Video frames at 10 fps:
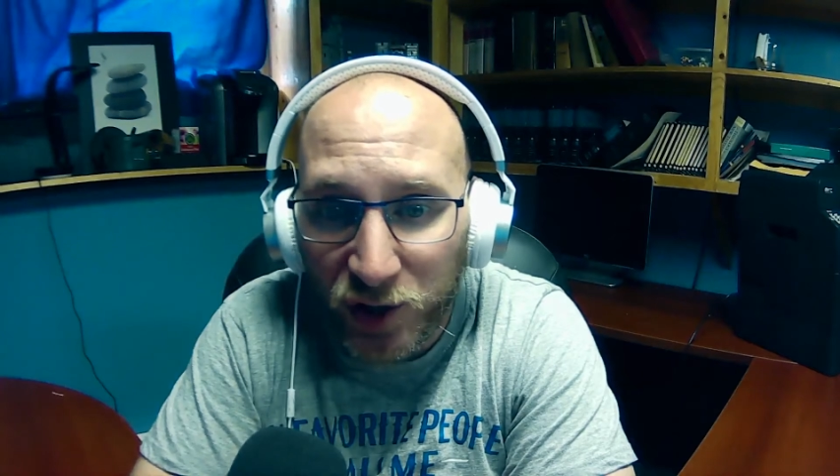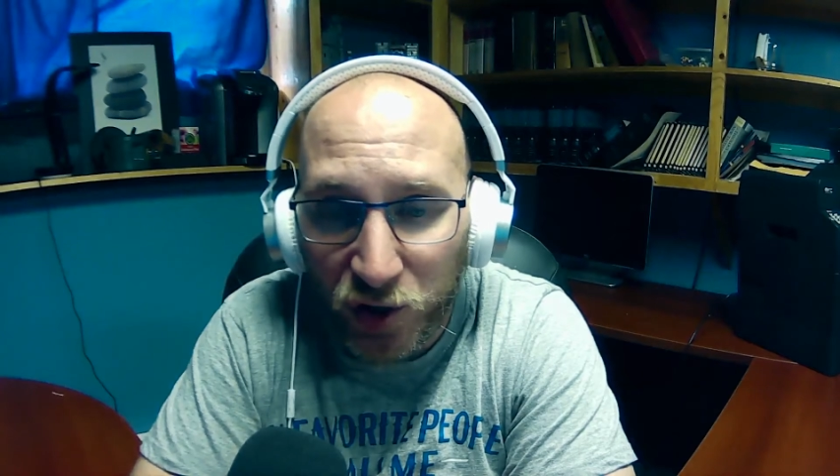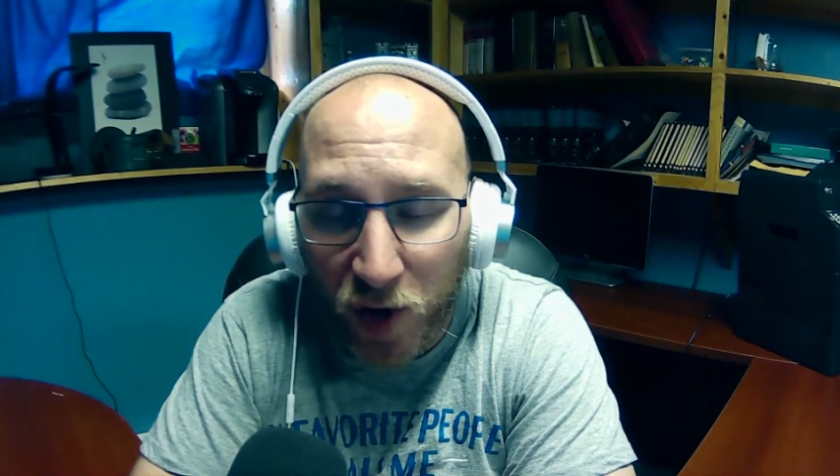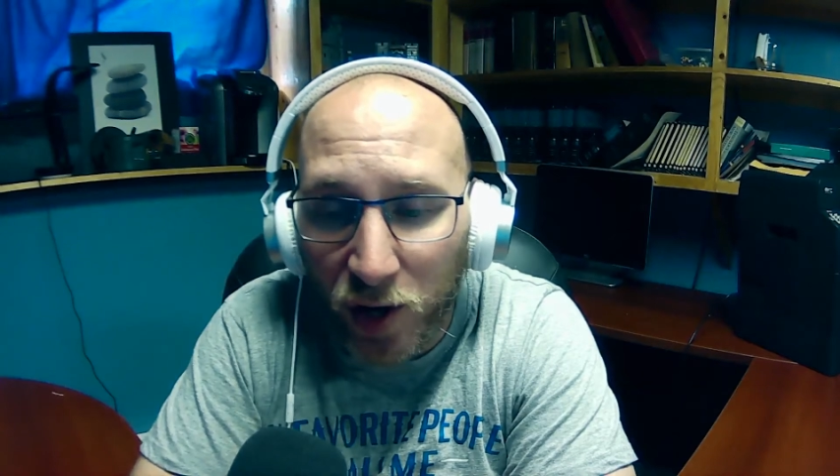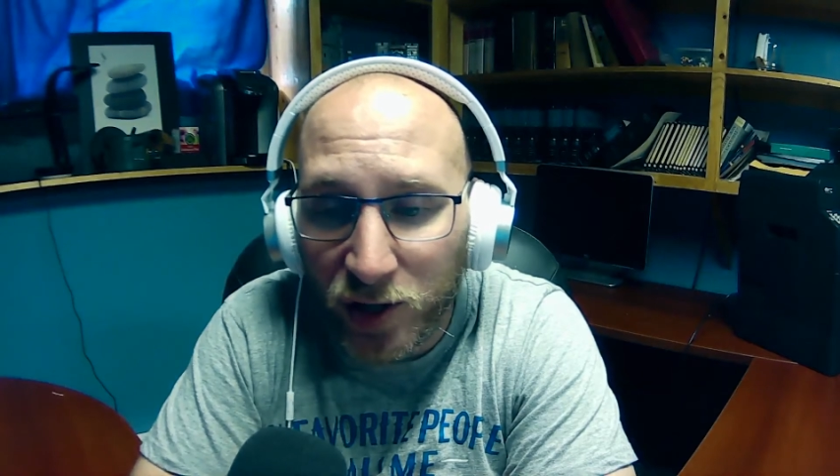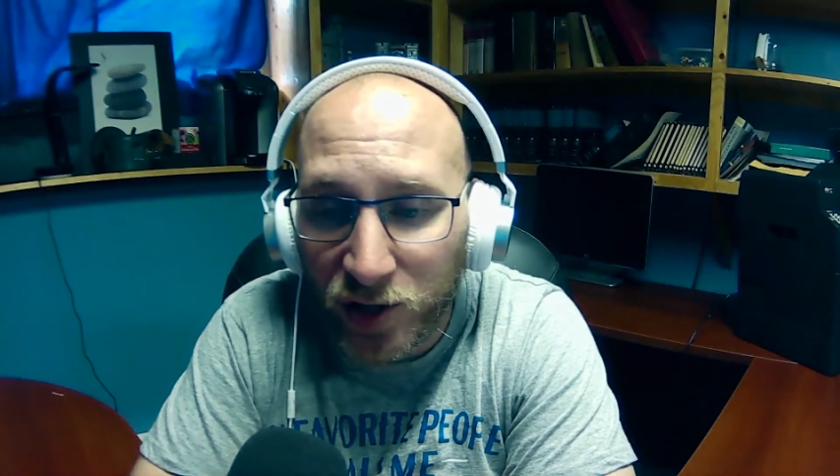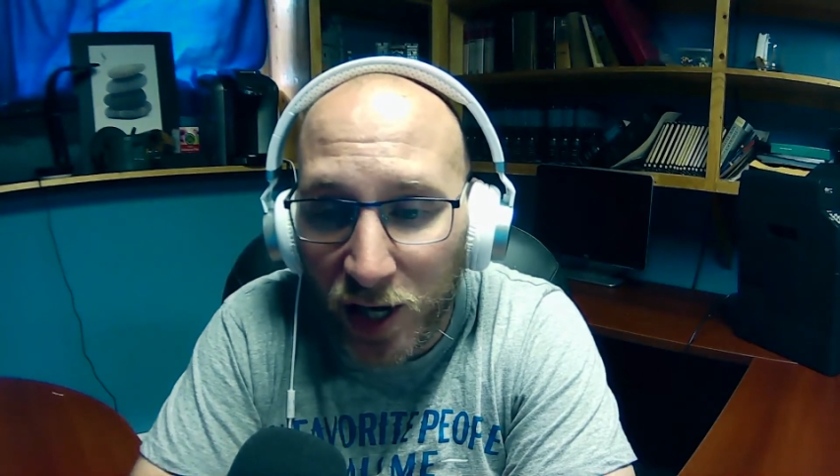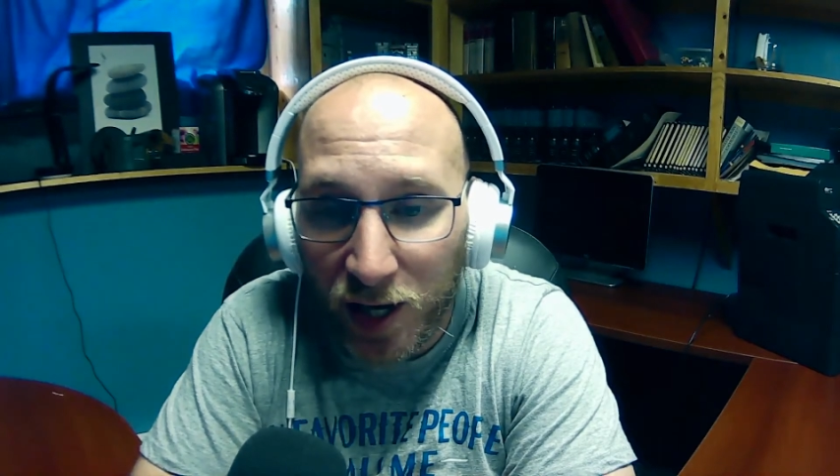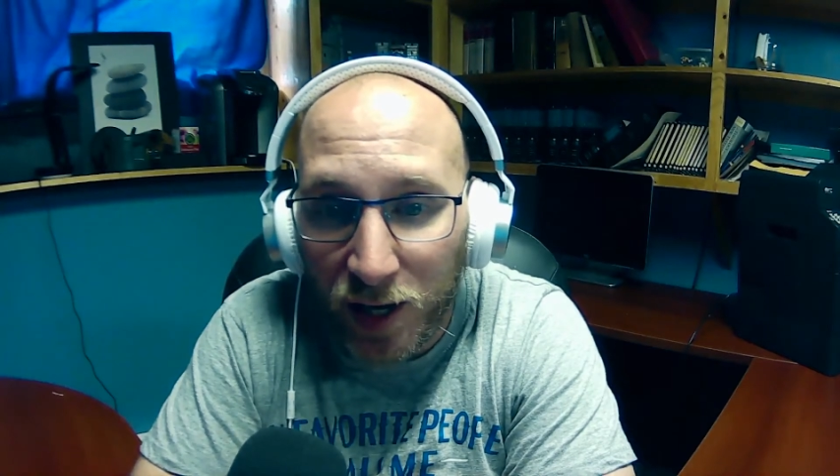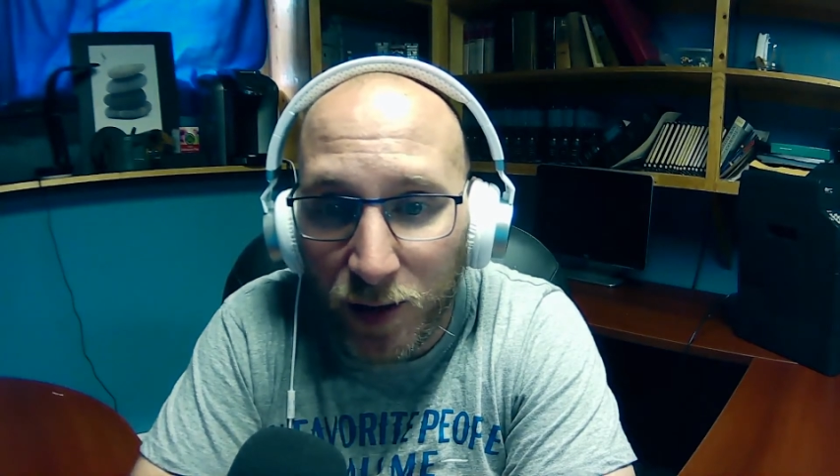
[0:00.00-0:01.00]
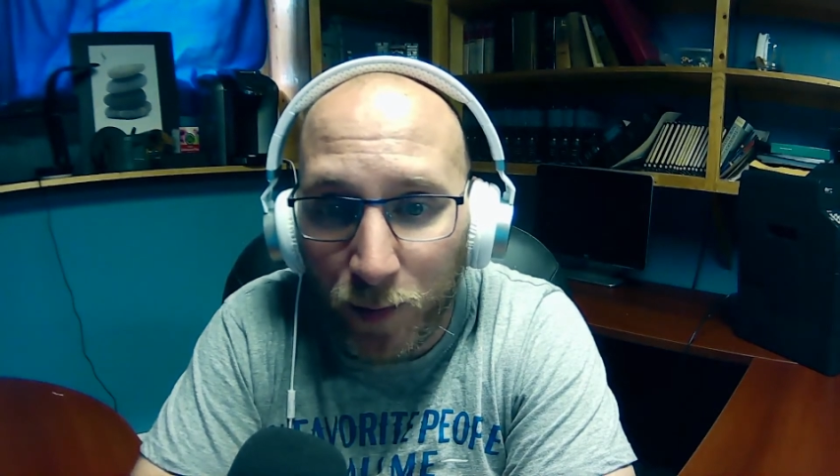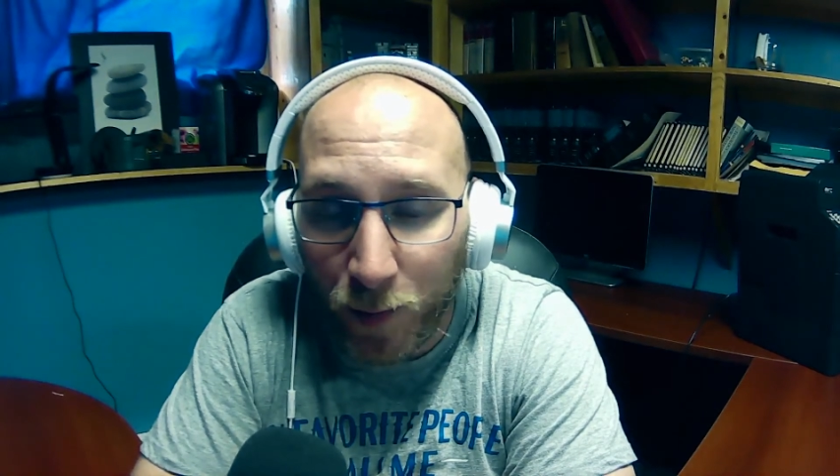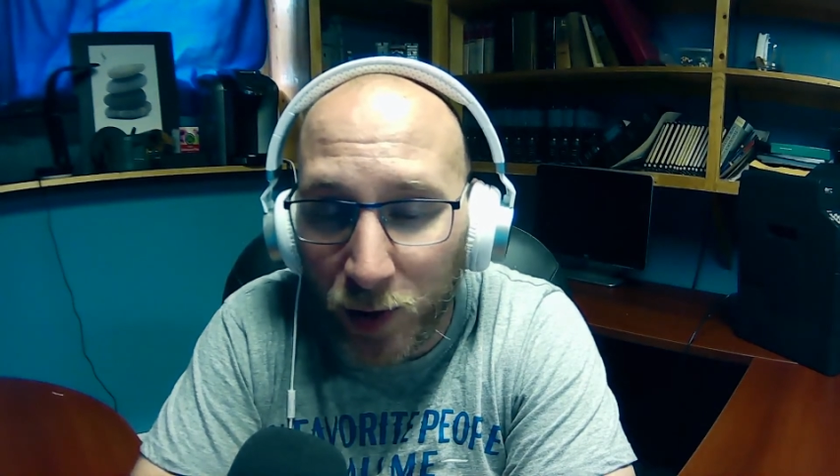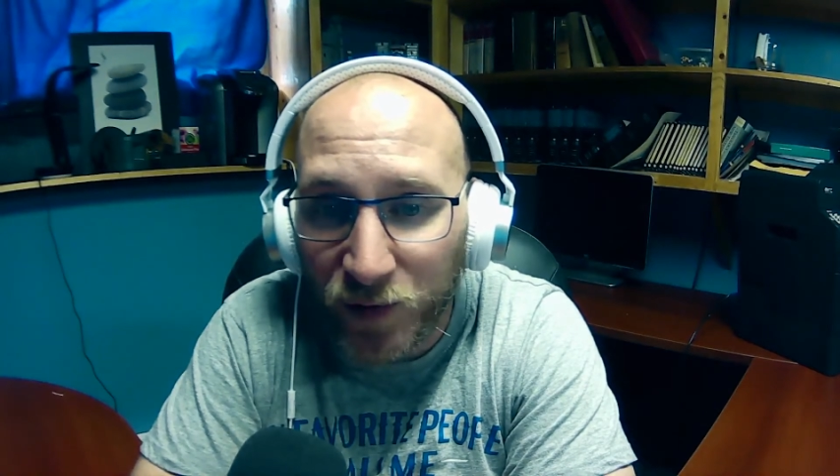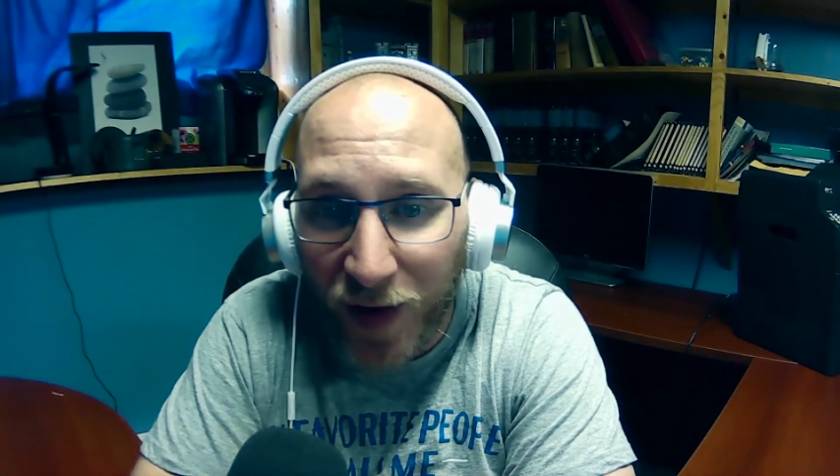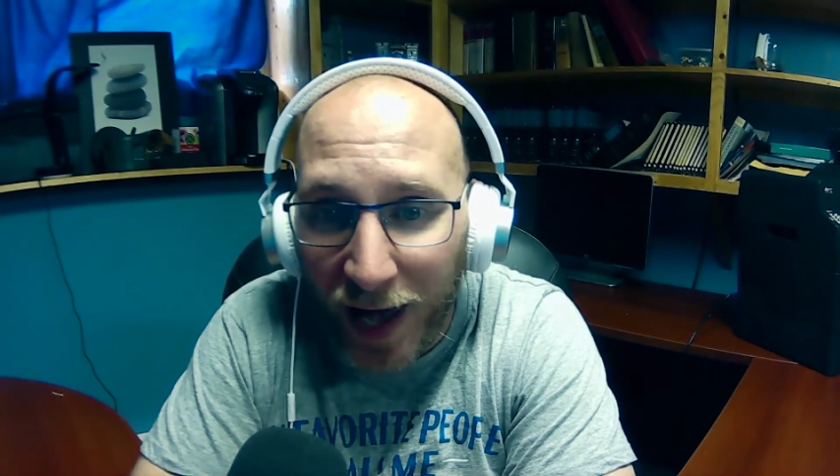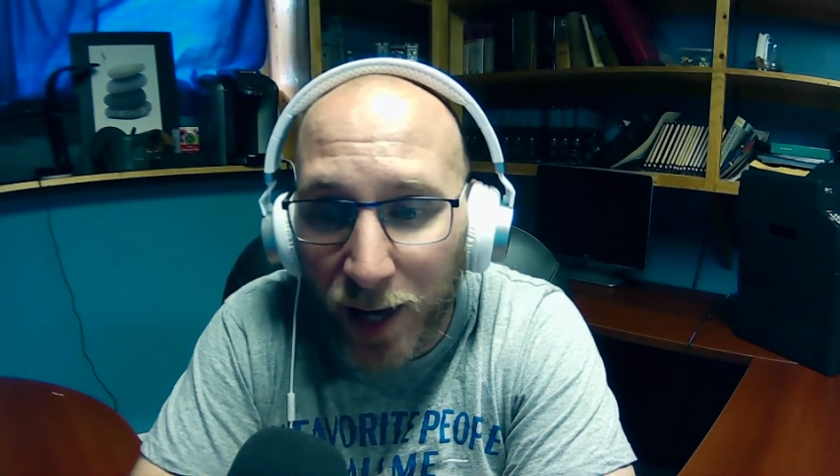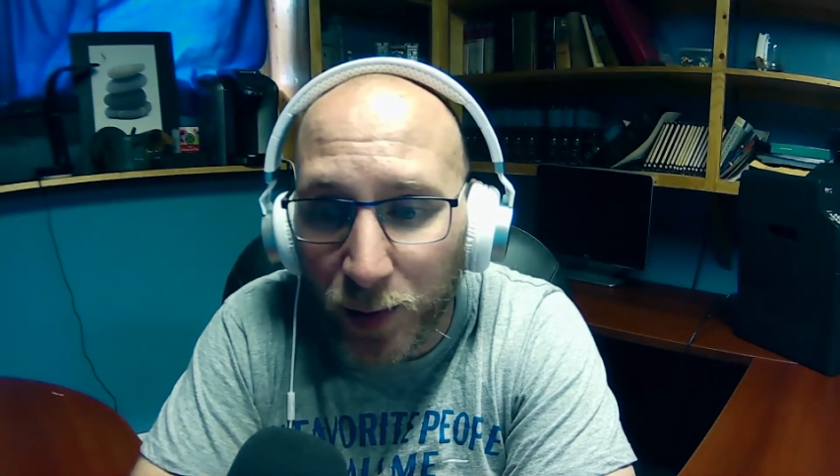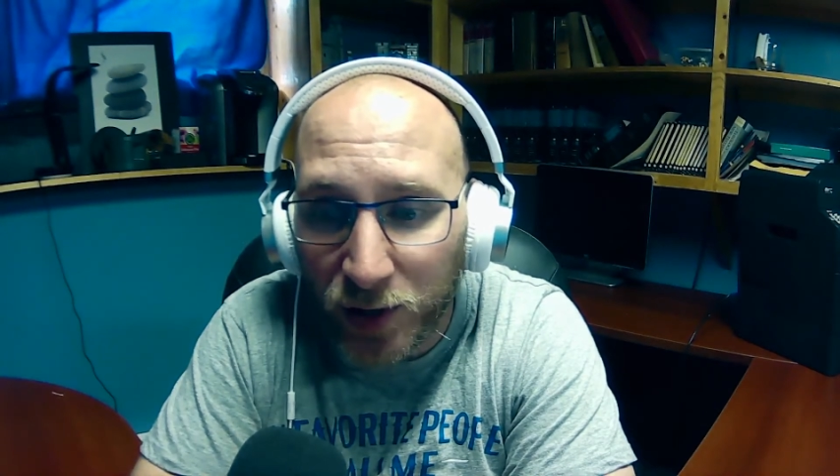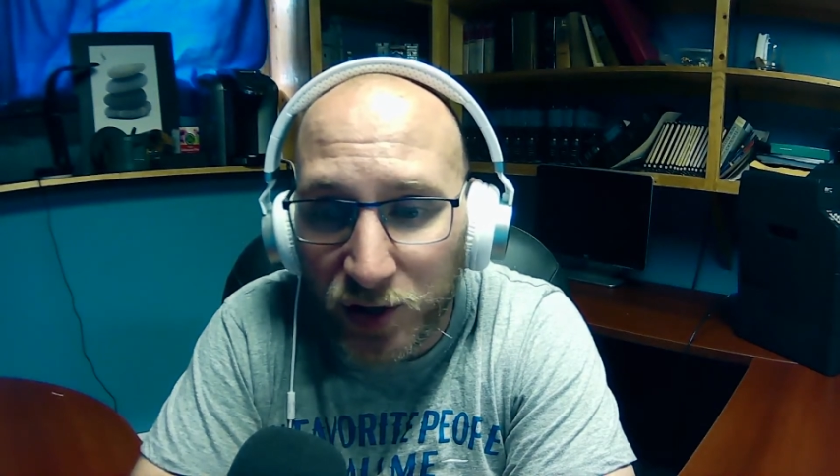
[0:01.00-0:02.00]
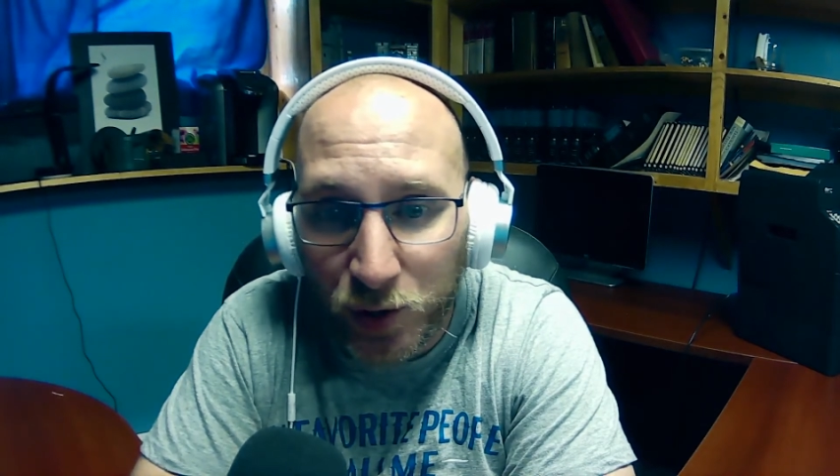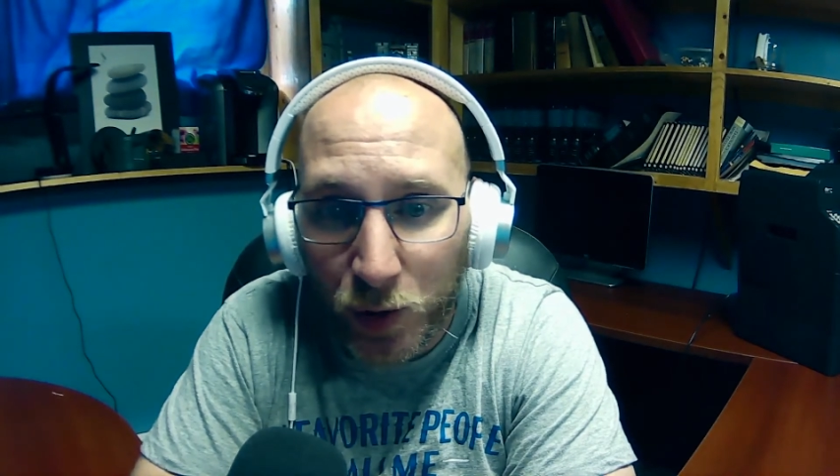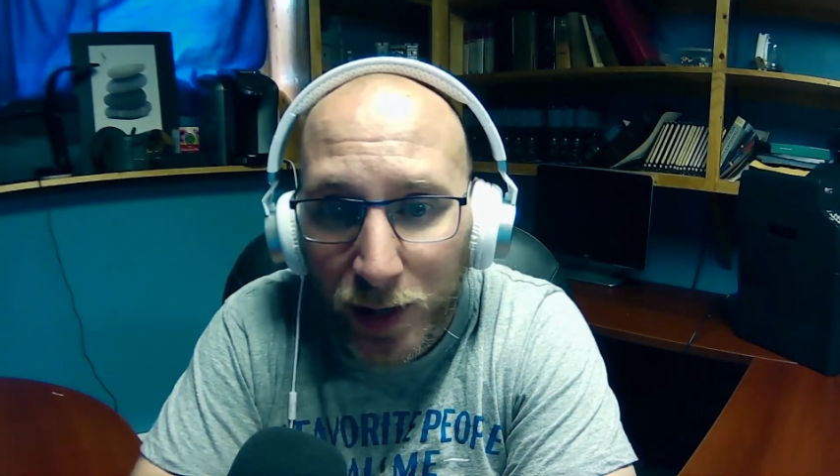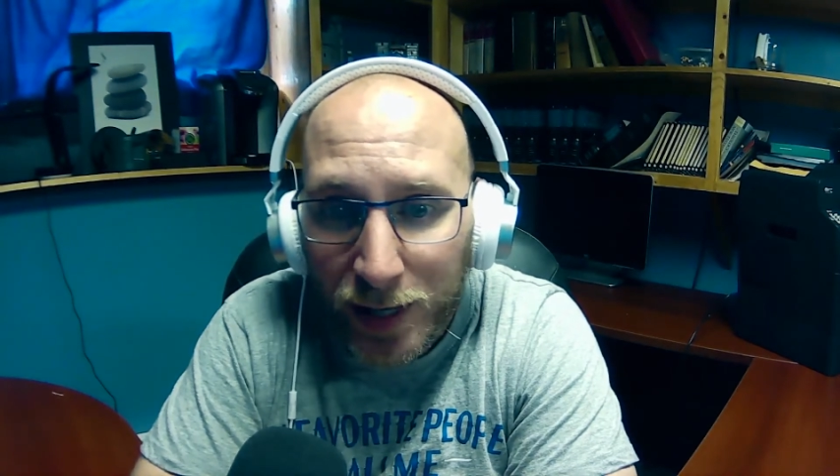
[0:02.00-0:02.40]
strongest and the most viable to